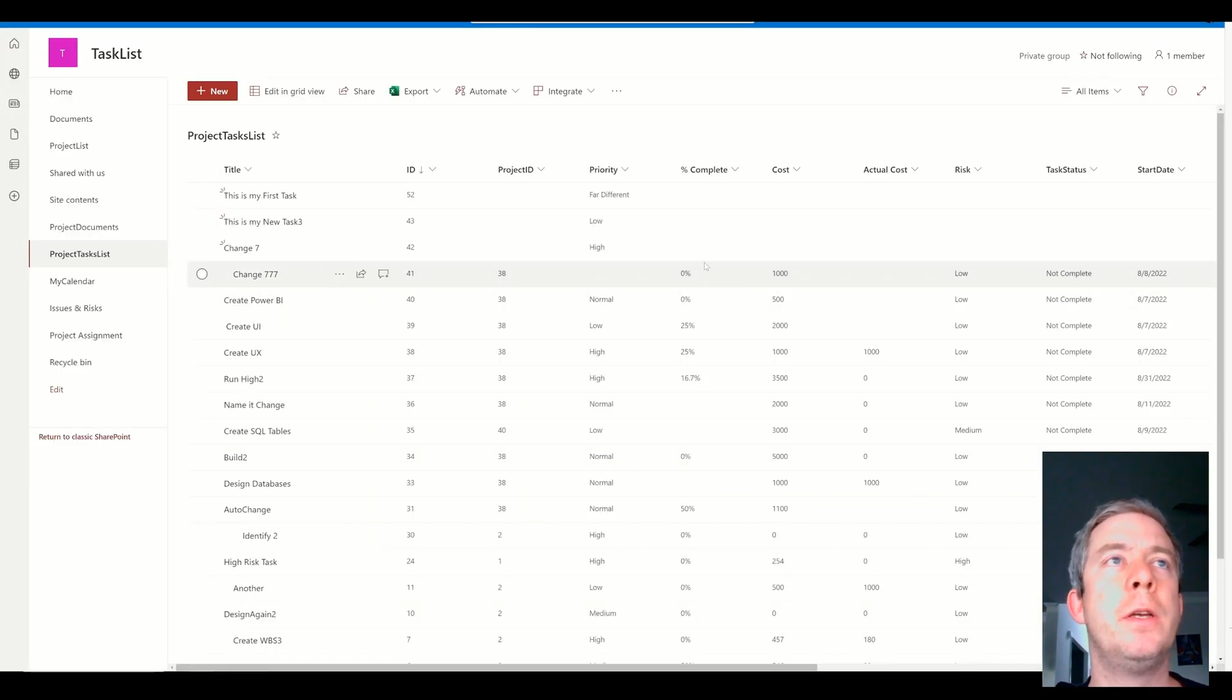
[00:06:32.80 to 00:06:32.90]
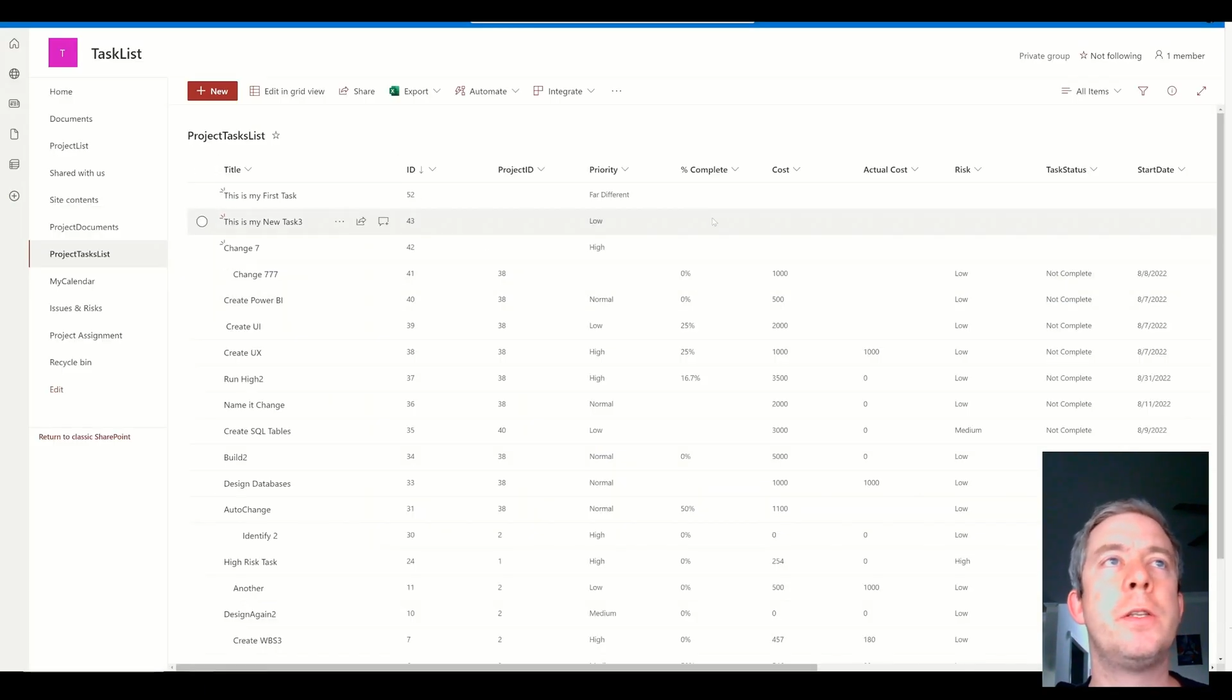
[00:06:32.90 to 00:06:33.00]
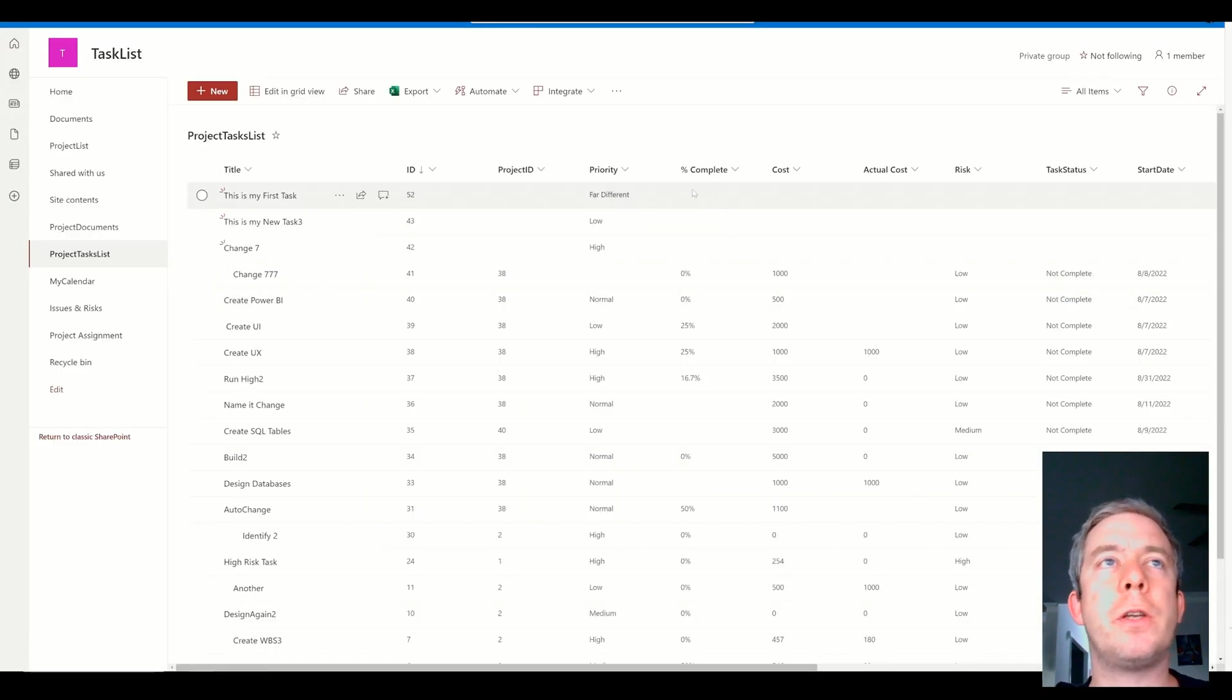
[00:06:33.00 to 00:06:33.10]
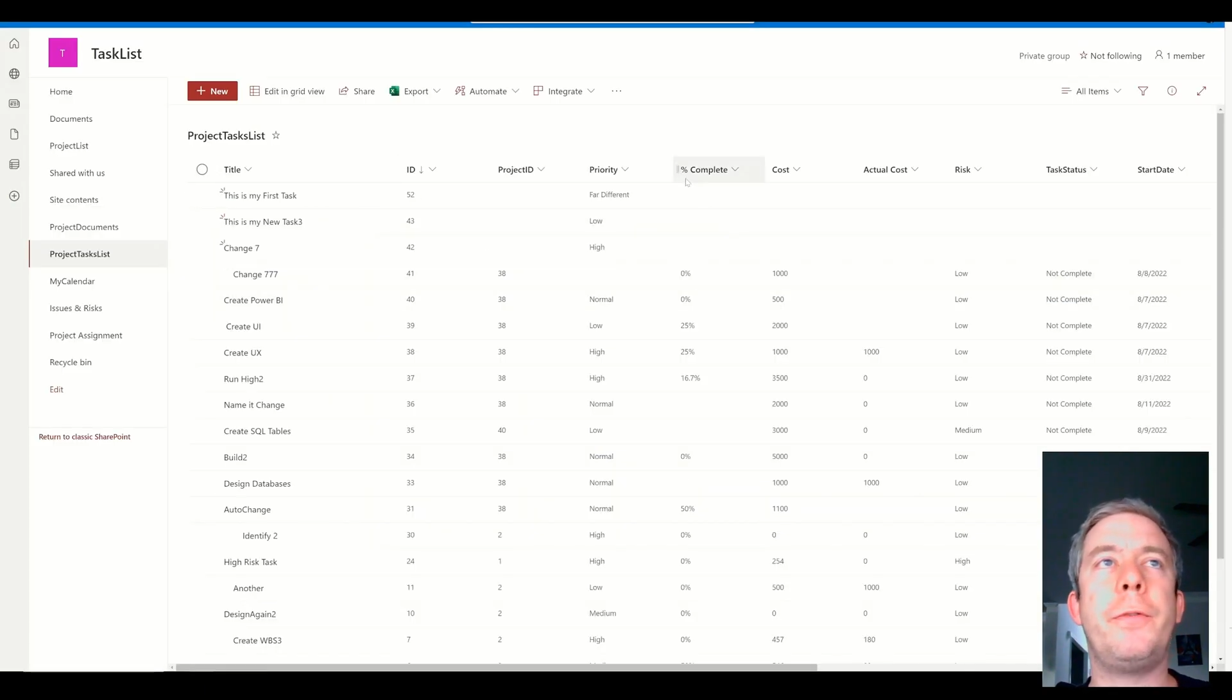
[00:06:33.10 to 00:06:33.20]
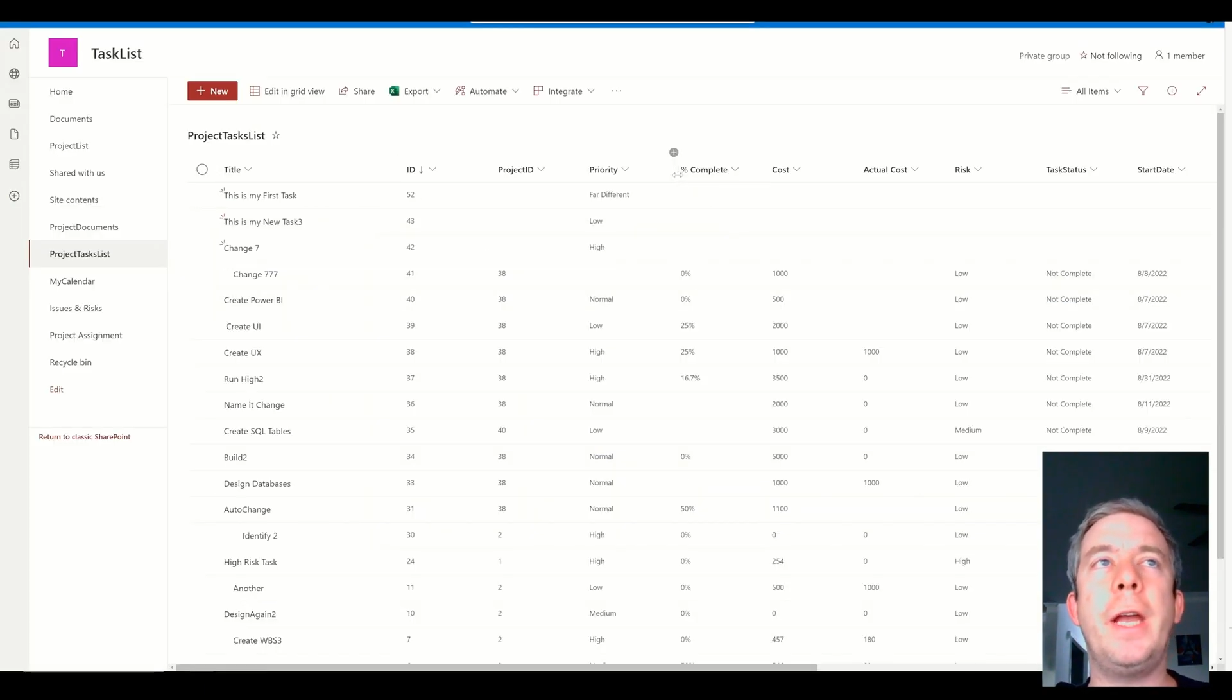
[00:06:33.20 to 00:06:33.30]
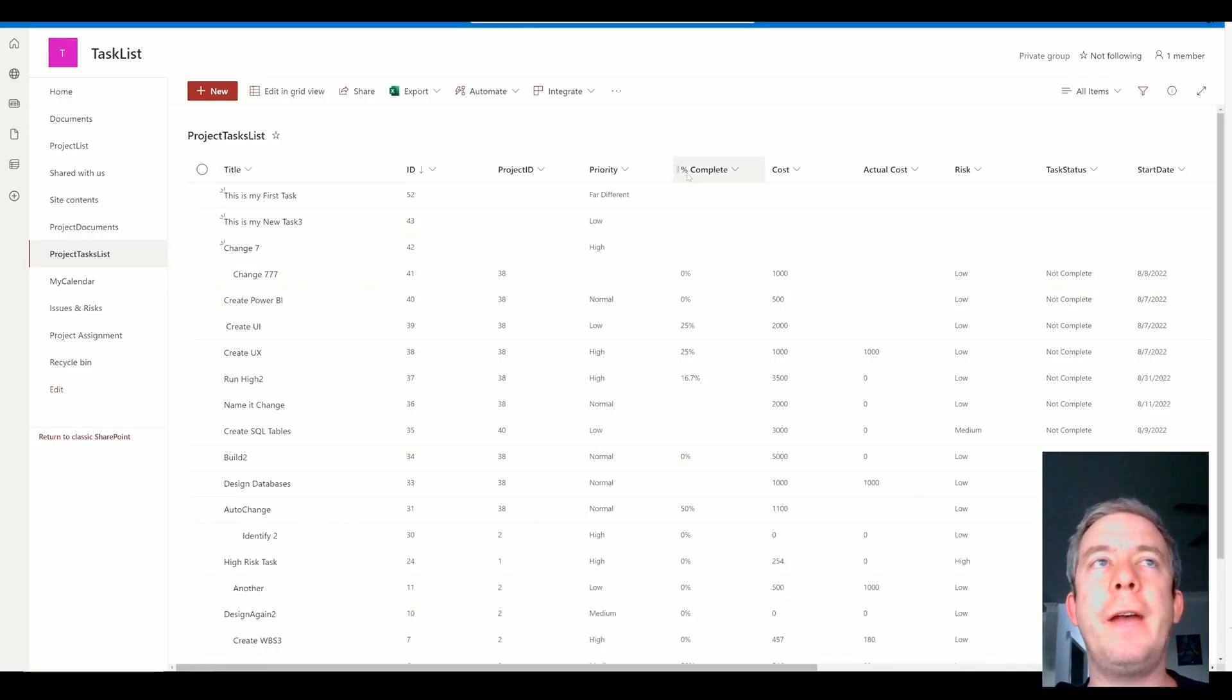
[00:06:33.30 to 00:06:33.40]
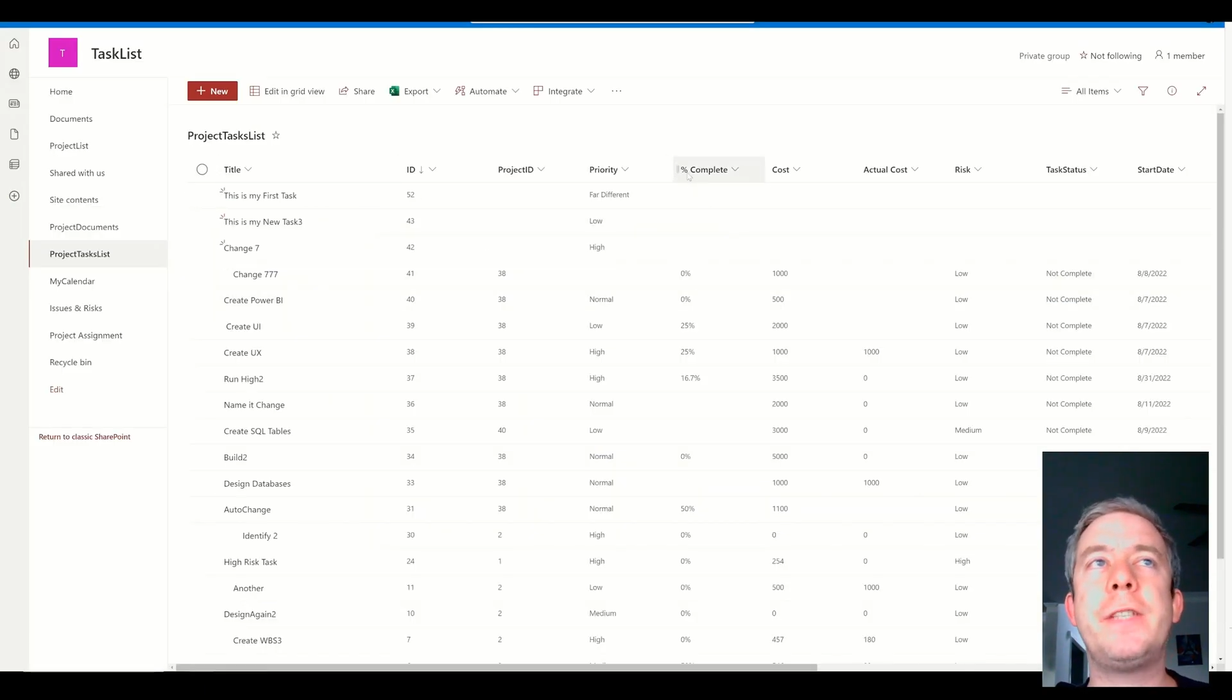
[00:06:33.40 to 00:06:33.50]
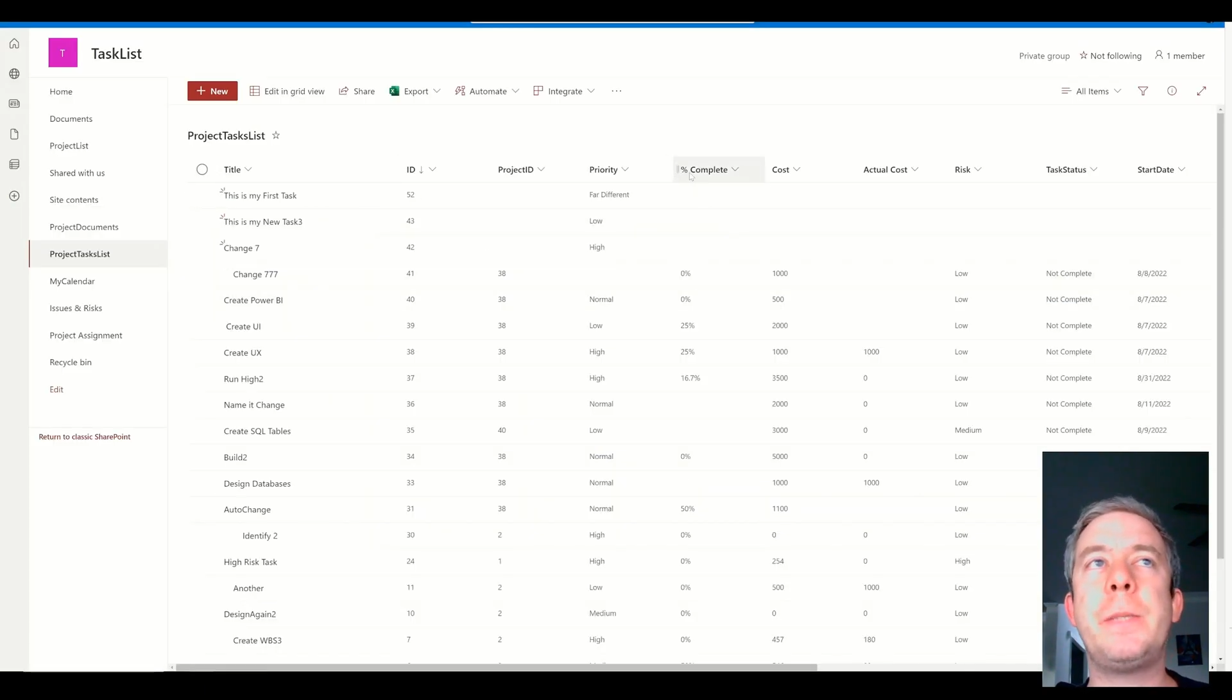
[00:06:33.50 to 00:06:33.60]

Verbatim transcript: So if you have